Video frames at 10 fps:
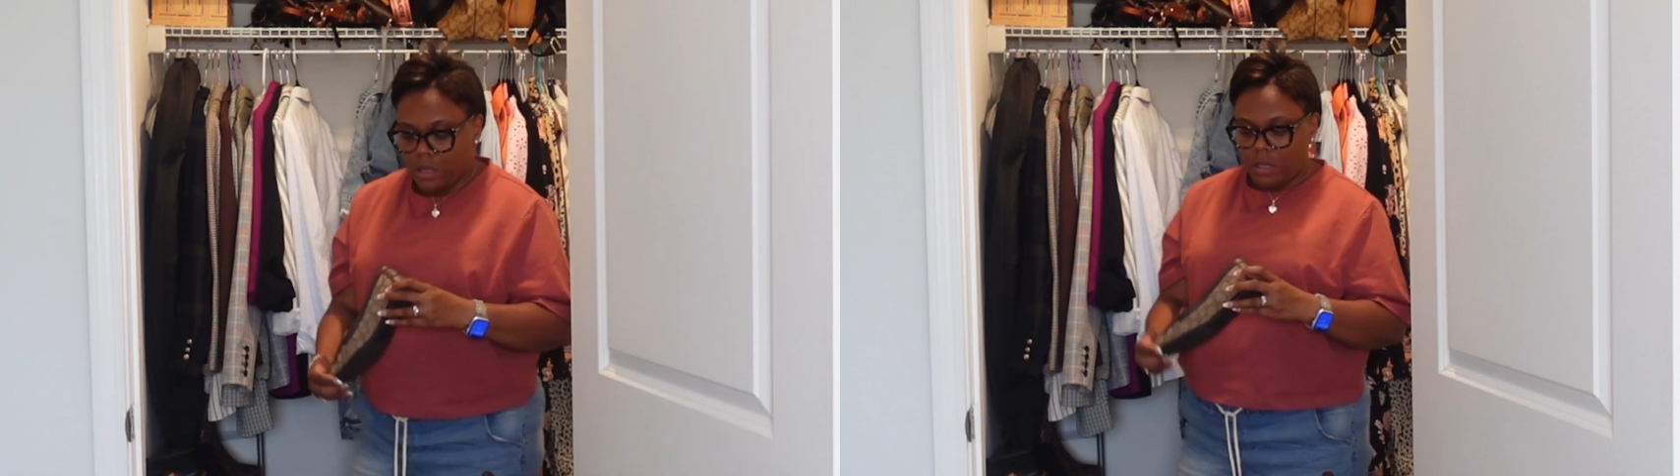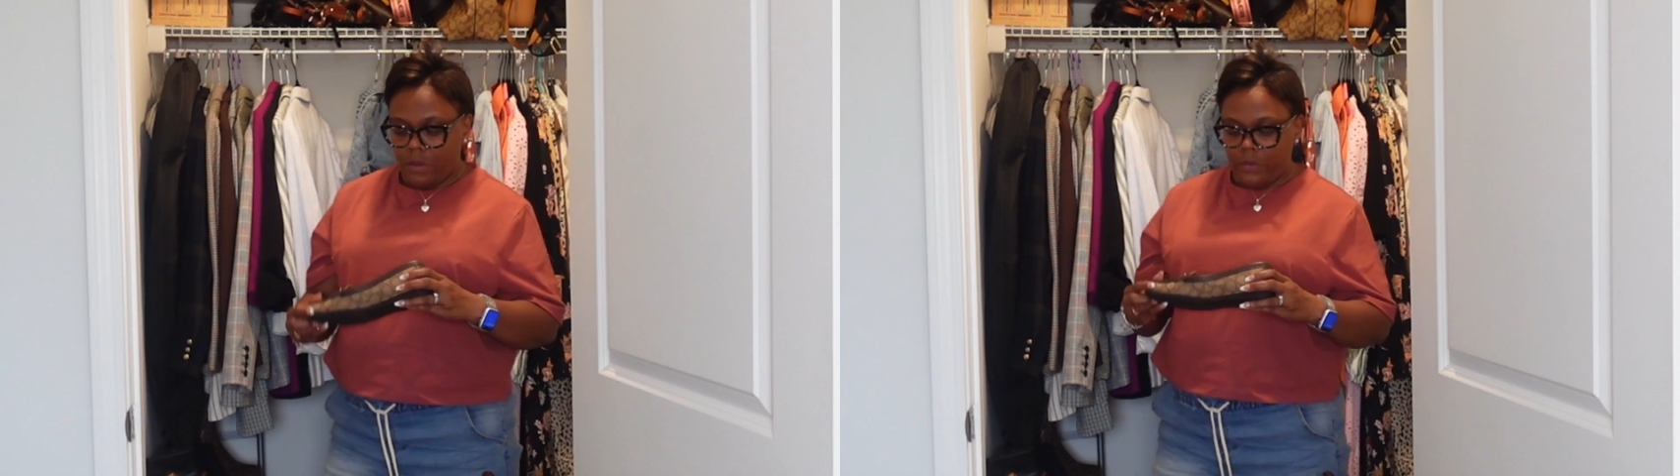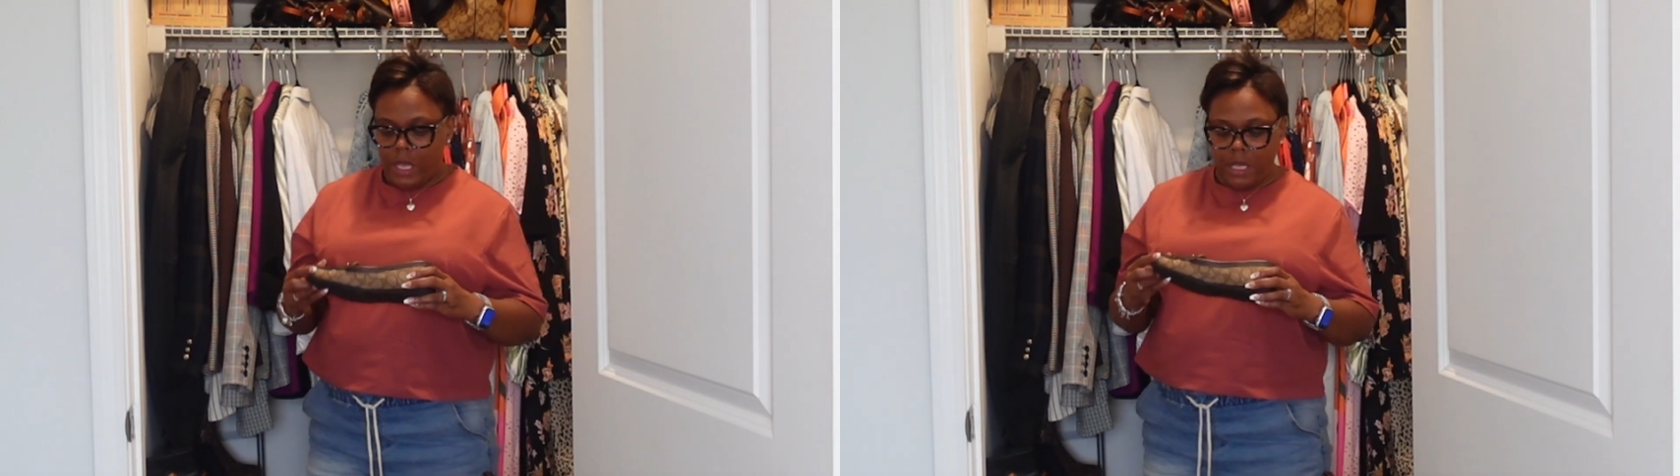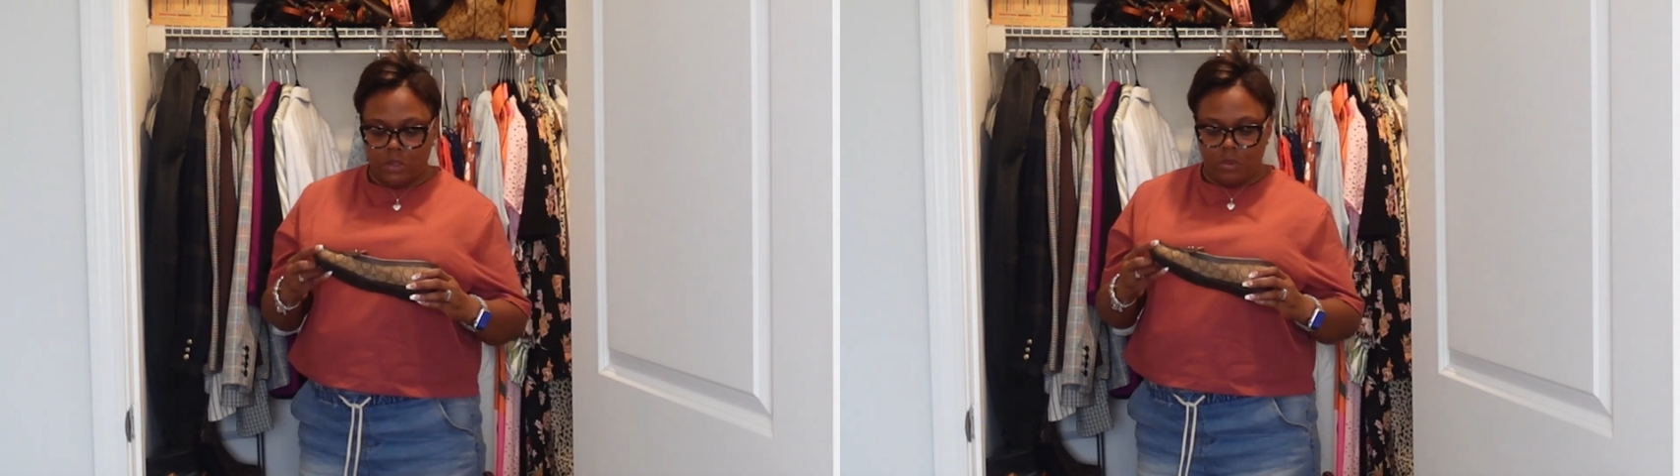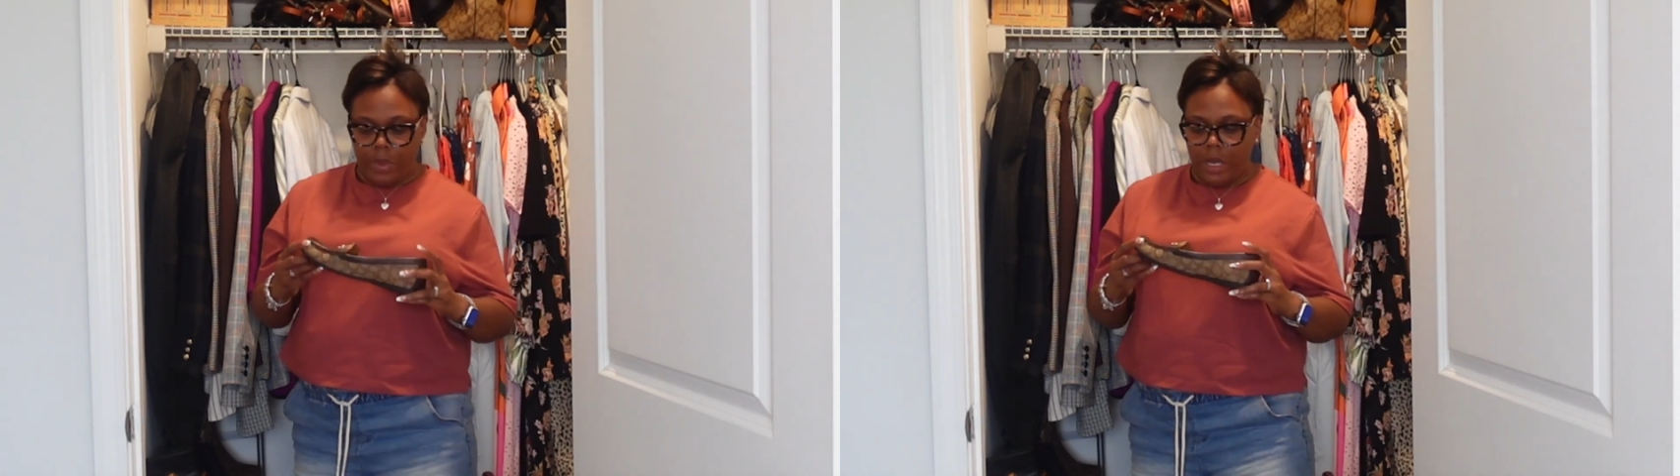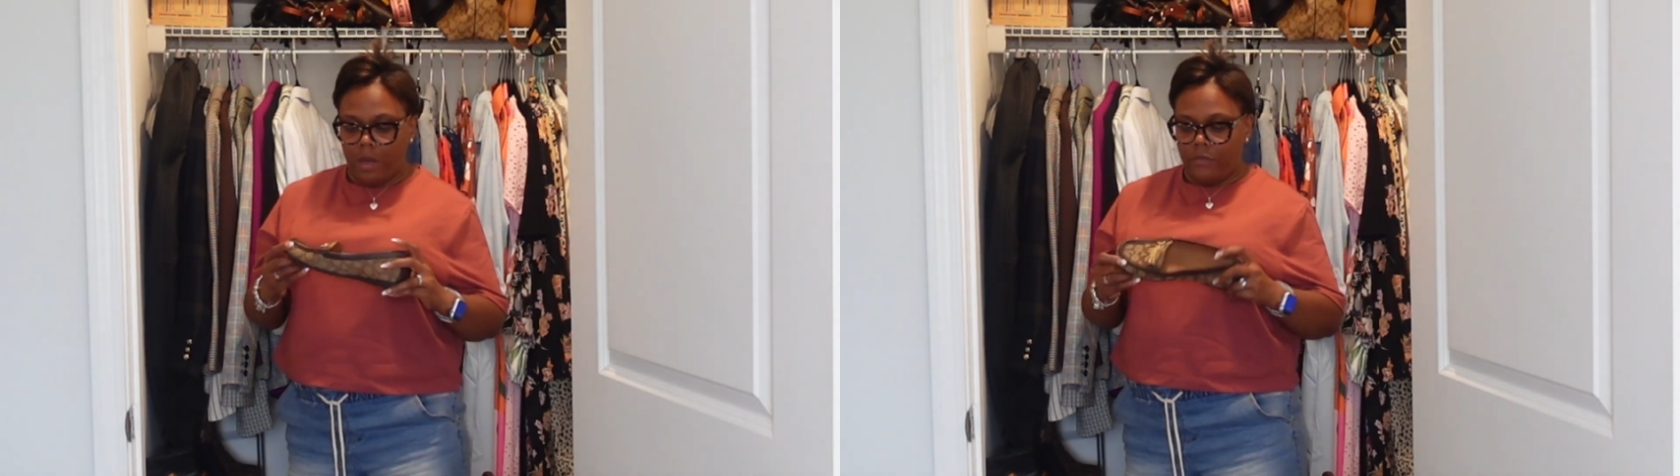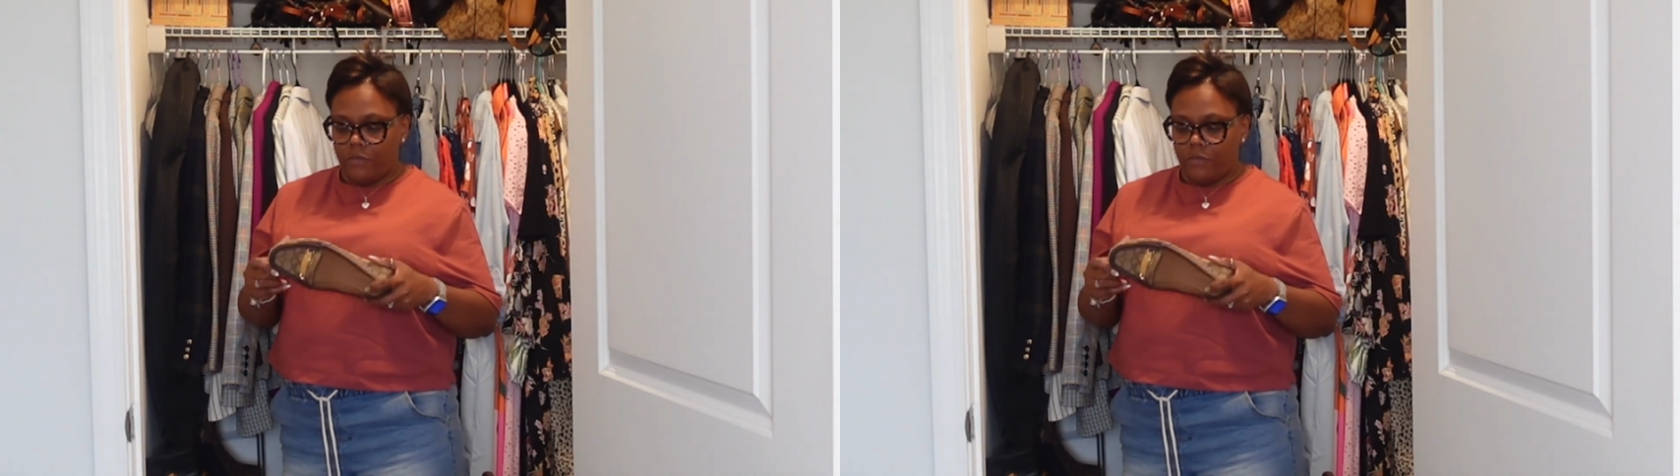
of, casual pair of